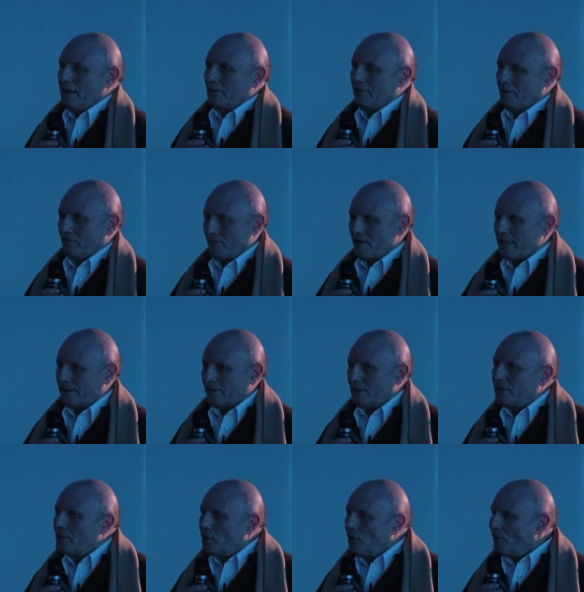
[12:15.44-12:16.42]
The effect
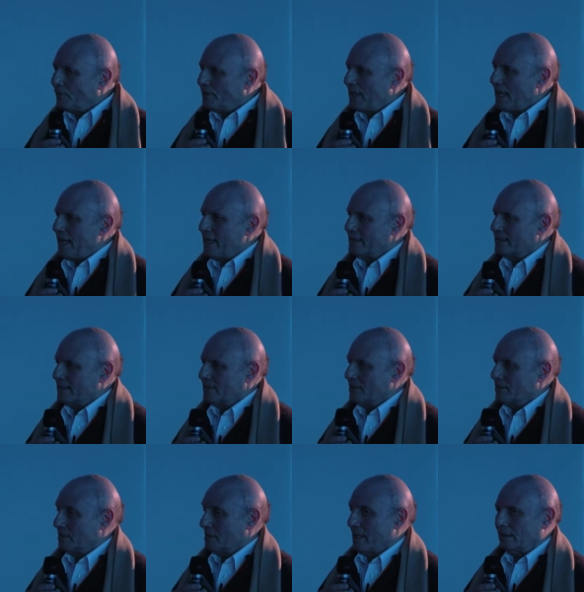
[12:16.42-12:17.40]
that it often has is
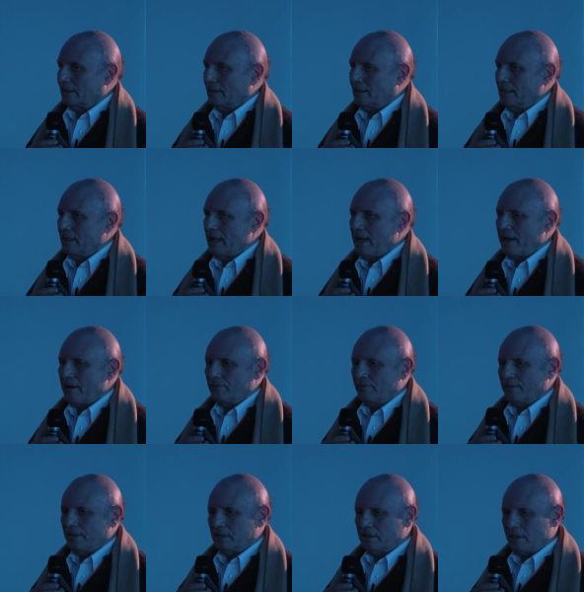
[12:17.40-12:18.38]
to suddenly
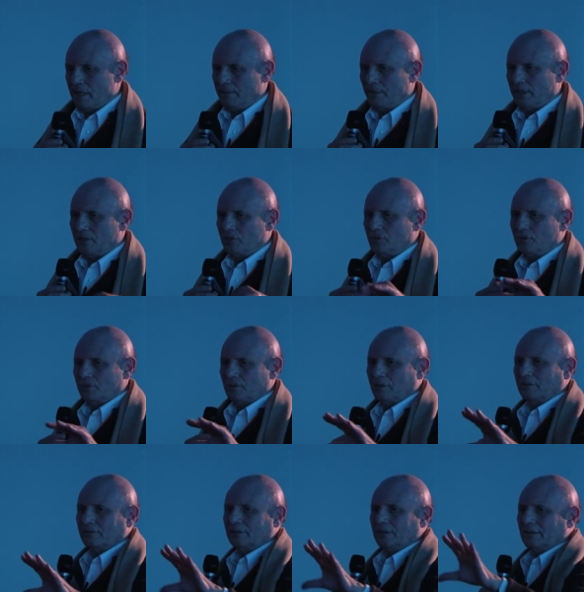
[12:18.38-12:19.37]
have this image
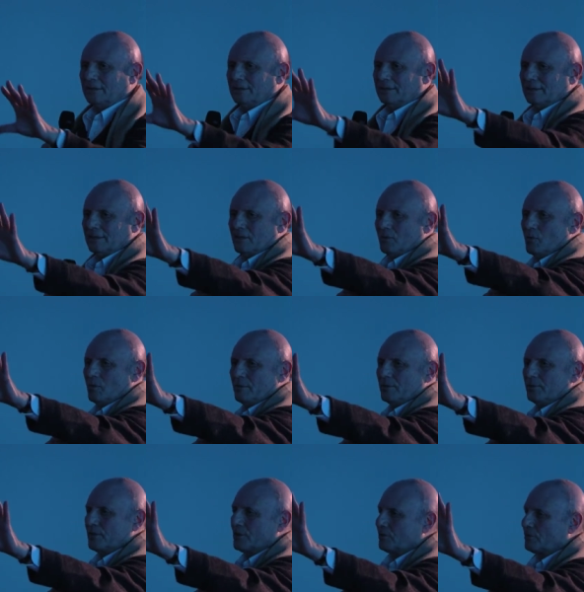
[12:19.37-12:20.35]
of a
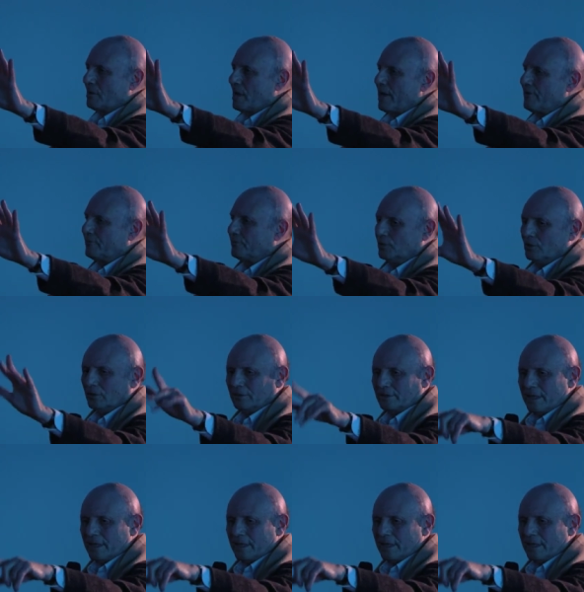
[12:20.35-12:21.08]
woman with a rifle